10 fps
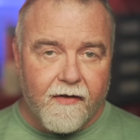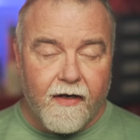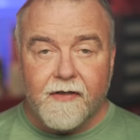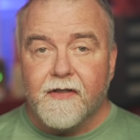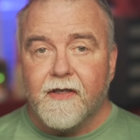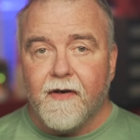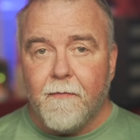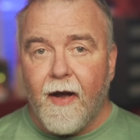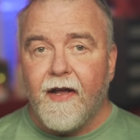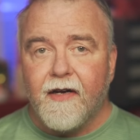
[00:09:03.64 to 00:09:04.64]
the necessary
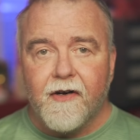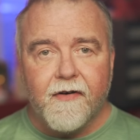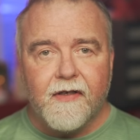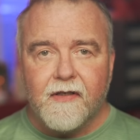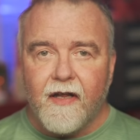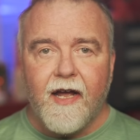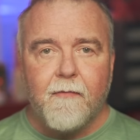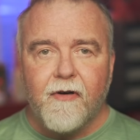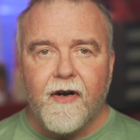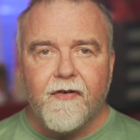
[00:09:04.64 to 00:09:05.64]
binaries,
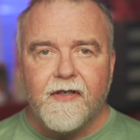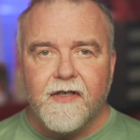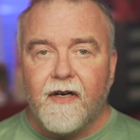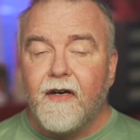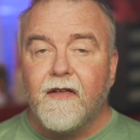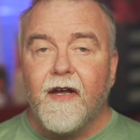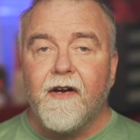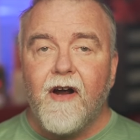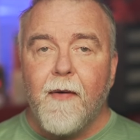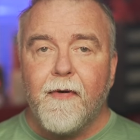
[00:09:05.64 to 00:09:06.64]
libraries, and an
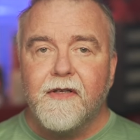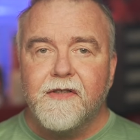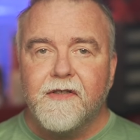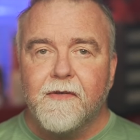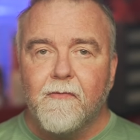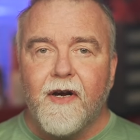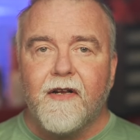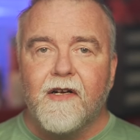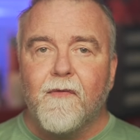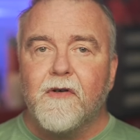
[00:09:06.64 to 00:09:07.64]
entire operating system
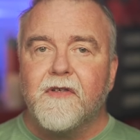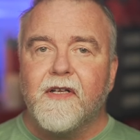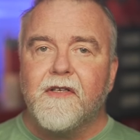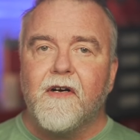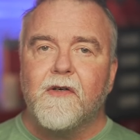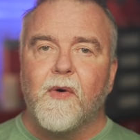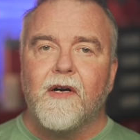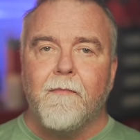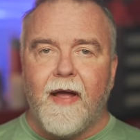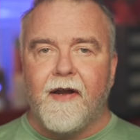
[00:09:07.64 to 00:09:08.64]
running on virtualized
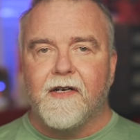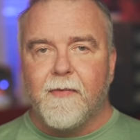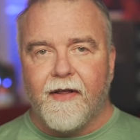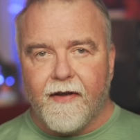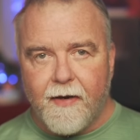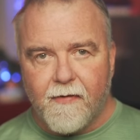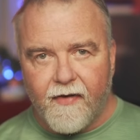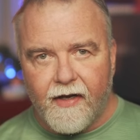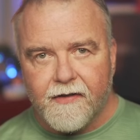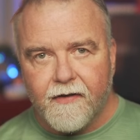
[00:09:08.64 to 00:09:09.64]
hardware managed by the
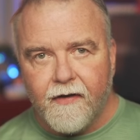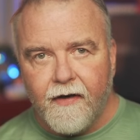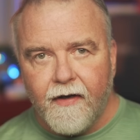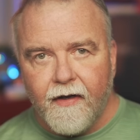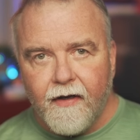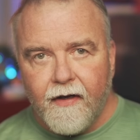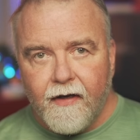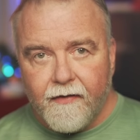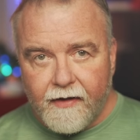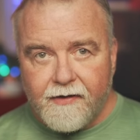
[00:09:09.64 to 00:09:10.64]
hypervisor.
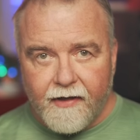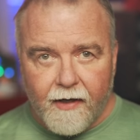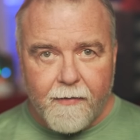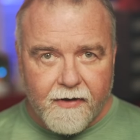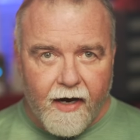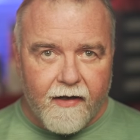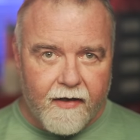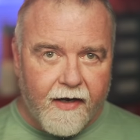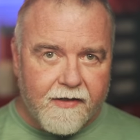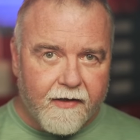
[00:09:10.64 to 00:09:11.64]
This setup is
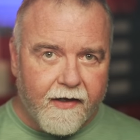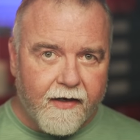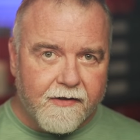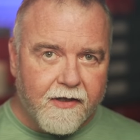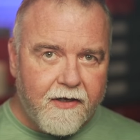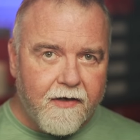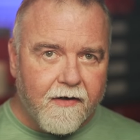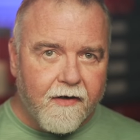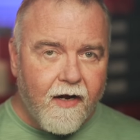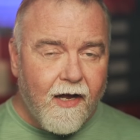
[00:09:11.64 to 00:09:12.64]
highly isolated and
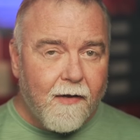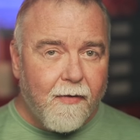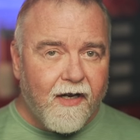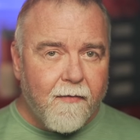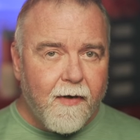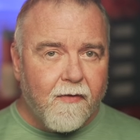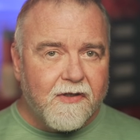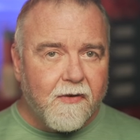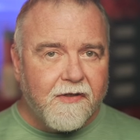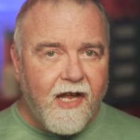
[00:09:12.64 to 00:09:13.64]
secure, but it can be
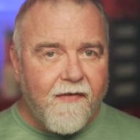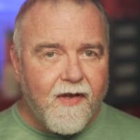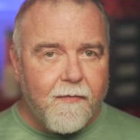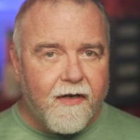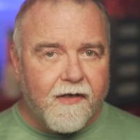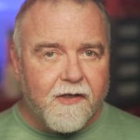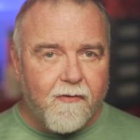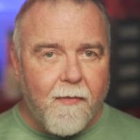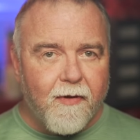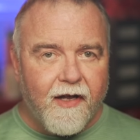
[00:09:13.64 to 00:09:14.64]
resource heavy because you're
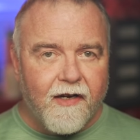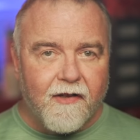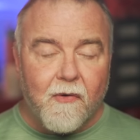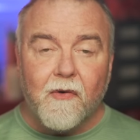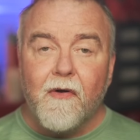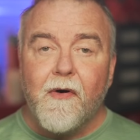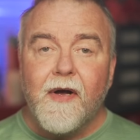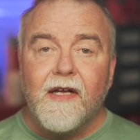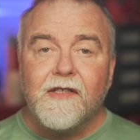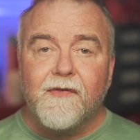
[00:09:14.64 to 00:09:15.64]
replicating the whole
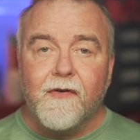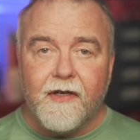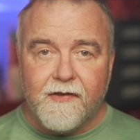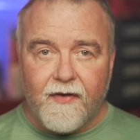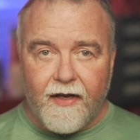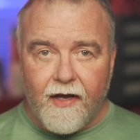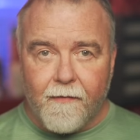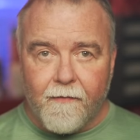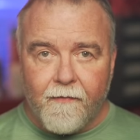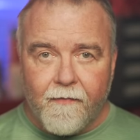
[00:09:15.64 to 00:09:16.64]
OS for each
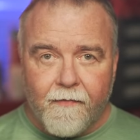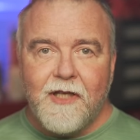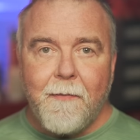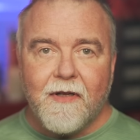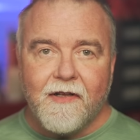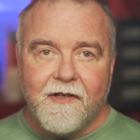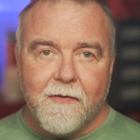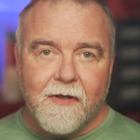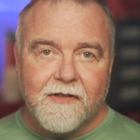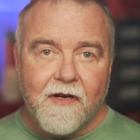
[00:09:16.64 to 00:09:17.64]
VM. Typically,
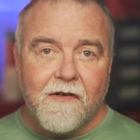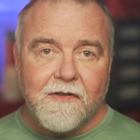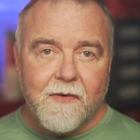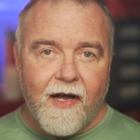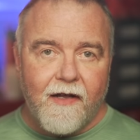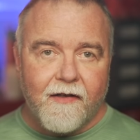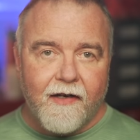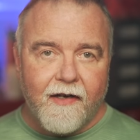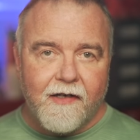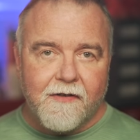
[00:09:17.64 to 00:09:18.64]
you must also
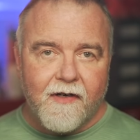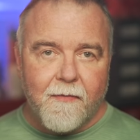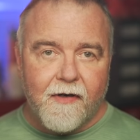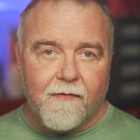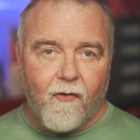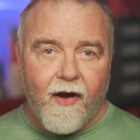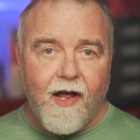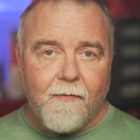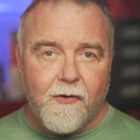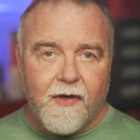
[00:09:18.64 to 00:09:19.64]
allocate a certain amount of
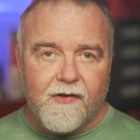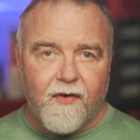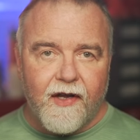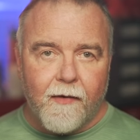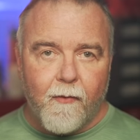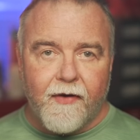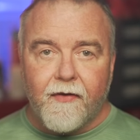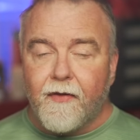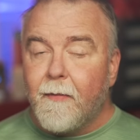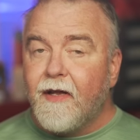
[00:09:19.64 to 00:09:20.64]
RAM to each VM,
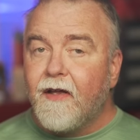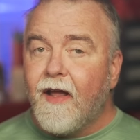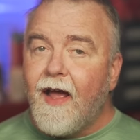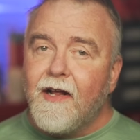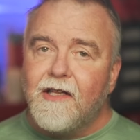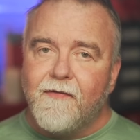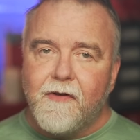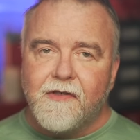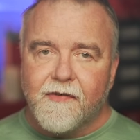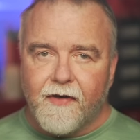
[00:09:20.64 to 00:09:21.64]
whether they're making active
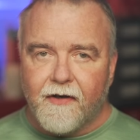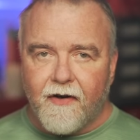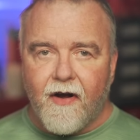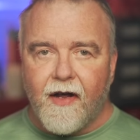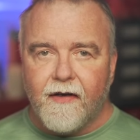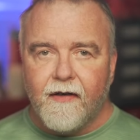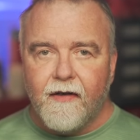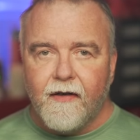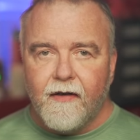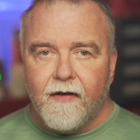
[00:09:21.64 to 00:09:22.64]
use of it or not.
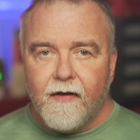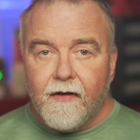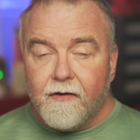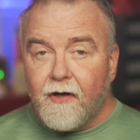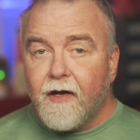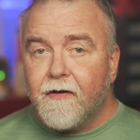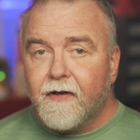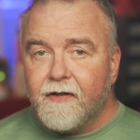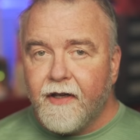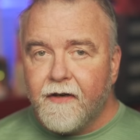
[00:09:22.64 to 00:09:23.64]
Docker
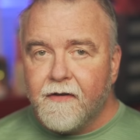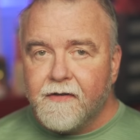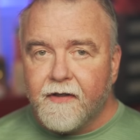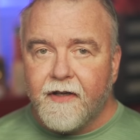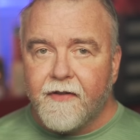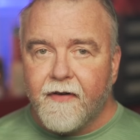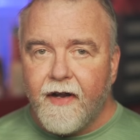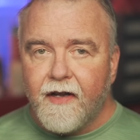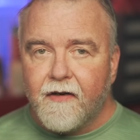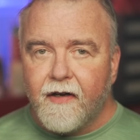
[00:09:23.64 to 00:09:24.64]
containers, on the other
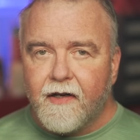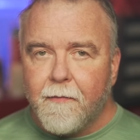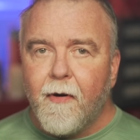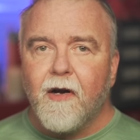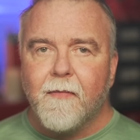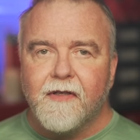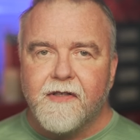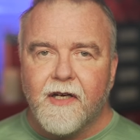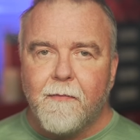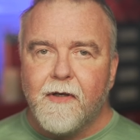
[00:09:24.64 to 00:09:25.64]
hand, are like apartments
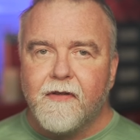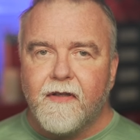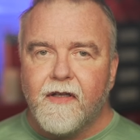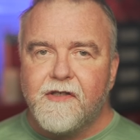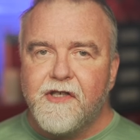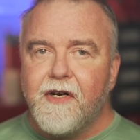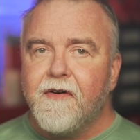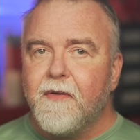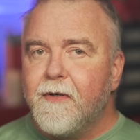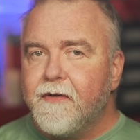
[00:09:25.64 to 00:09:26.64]
in a building that
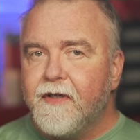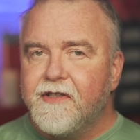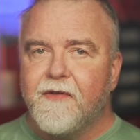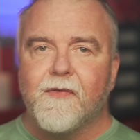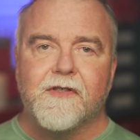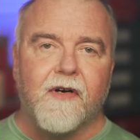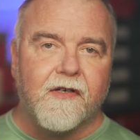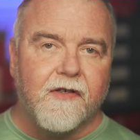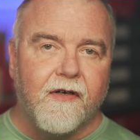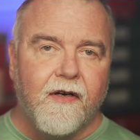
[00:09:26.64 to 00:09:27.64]
share the building's
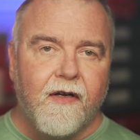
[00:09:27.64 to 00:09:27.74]
infrastructure.